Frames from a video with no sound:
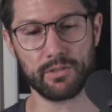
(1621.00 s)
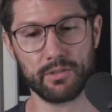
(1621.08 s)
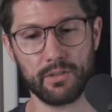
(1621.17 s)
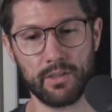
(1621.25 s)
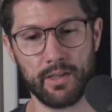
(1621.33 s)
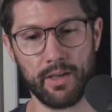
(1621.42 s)

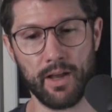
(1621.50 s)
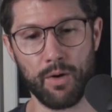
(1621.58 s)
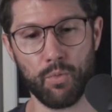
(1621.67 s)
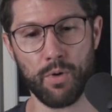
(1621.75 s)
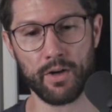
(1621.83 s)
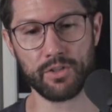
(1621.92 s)
I
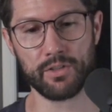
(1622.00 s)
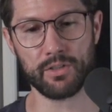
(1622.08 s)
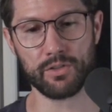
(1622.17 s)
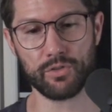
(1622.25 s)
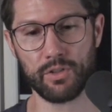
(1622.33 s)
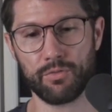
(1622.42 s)
watched this